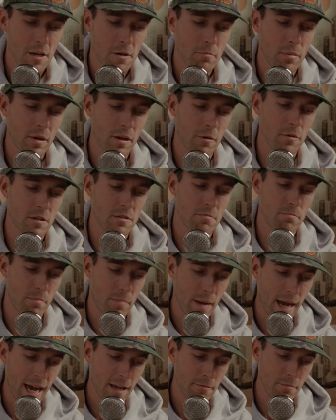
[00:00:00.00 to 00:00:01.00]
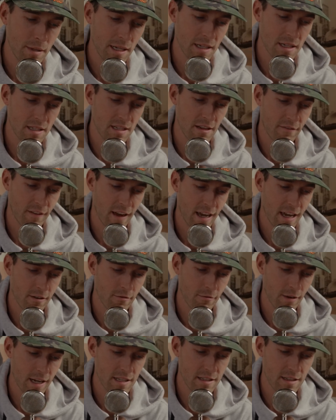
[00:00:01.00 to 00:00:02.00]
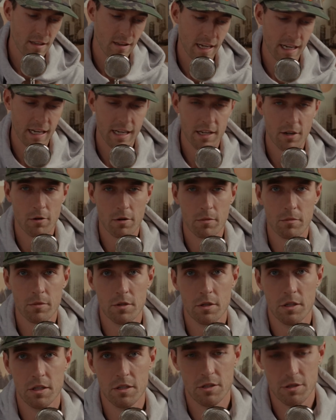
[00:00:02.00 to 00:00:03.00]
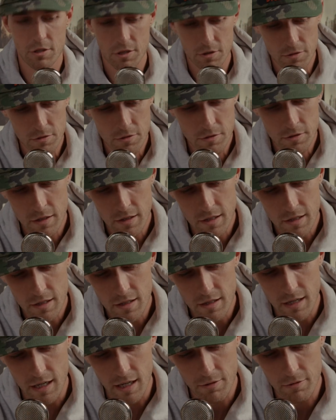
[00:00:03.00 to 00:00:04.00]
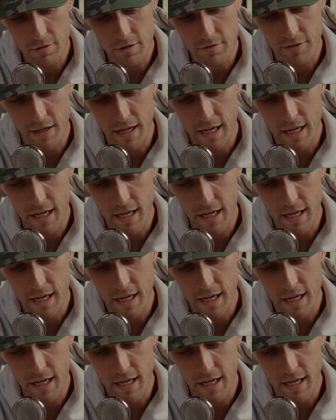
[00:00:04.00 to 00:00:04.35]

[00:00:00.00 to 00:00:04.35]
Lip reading: But it was bad because if I had raced it like I normally do, I would have